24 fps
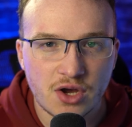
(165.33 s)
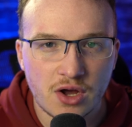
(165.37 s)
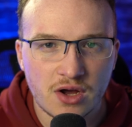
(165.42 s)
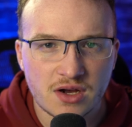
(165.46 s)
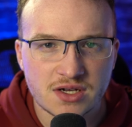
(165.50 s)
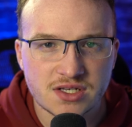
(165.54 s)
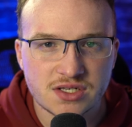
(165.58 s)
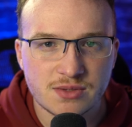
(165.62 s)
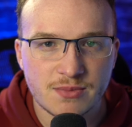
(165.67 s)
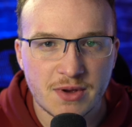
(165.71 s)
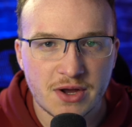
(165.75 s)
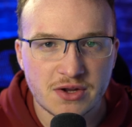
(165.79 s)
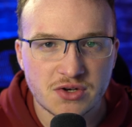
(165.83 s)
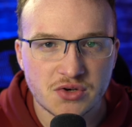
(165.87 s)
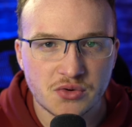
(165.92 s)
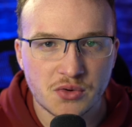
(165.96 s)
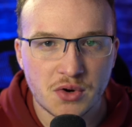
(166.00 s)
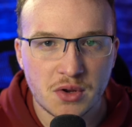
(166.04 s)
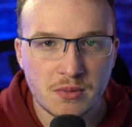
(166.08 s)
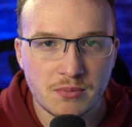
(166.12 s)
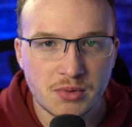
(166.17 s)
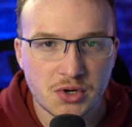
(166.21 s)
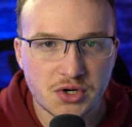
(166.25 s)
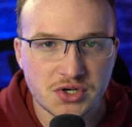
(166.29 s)
talks about
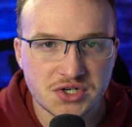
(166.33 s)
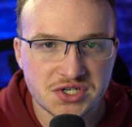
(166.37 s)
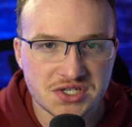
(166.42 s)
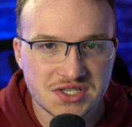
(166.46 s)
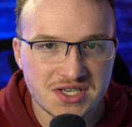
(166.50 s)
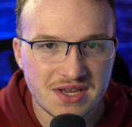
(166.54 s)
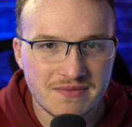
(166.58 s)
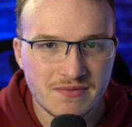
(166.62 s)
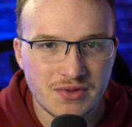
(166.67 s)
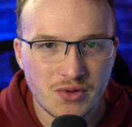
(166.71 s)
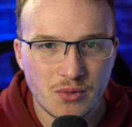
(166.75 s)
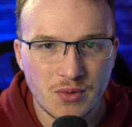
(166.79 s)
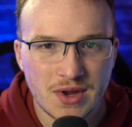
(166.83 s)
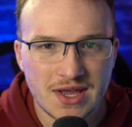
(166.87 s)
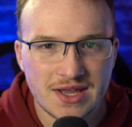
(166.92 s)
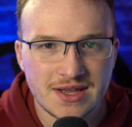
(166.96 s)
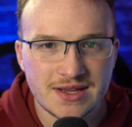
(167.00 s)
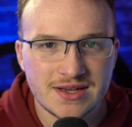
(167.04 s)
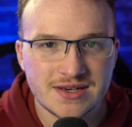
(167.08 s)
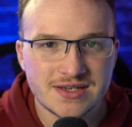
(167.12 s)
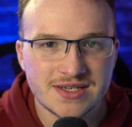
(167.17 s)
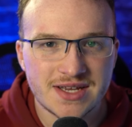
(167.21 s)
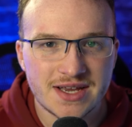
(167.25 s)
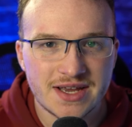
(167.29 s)
Terrell Burgess, even the way
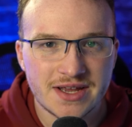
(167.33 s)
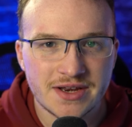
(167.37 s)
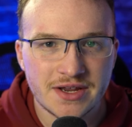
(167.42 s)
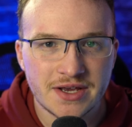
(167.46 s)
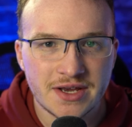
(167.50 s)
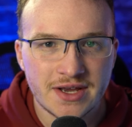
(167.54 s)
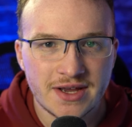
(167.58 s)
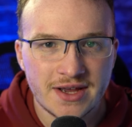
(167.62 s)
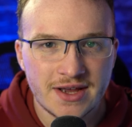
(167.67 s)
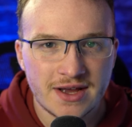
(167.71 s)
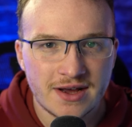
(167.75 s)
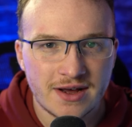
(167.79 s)
he did,